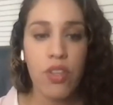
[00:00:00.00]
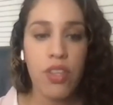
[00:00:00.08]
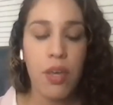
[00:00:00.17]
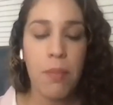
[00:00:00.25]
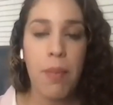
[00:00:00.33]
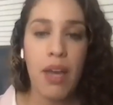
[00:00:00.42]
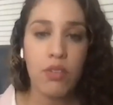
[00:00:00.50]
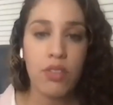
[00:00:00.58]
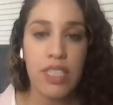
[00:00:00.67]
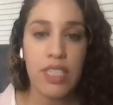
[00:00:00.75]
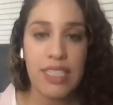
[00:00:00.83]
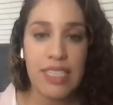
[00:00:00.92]
the amount
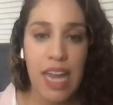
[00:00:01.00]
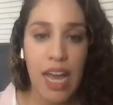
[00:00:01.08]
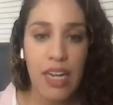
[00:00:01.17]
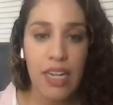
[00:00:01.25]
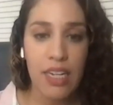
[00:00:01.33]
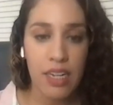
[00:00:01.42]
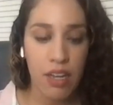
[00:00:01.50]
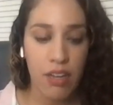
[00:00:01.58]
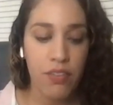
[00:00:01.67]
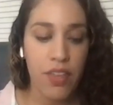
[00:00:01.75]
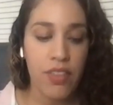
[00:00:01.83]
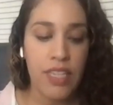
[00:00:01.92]
is not enough.
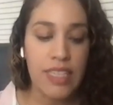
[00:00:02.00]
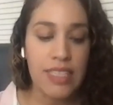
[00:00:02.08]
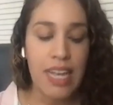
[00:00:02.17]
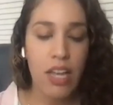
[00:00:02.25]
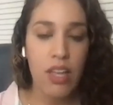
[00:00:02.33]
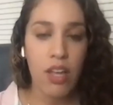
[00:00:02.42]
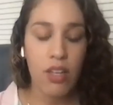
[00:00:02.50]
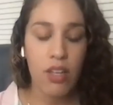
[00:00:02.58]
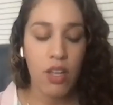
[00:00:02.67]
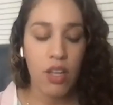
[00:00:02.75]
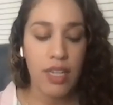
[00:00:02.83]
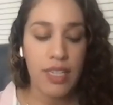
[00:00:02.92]
These,
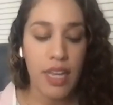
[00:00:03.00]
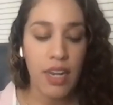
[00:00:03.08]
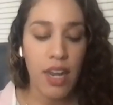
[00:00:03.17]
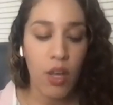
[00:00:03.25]
again,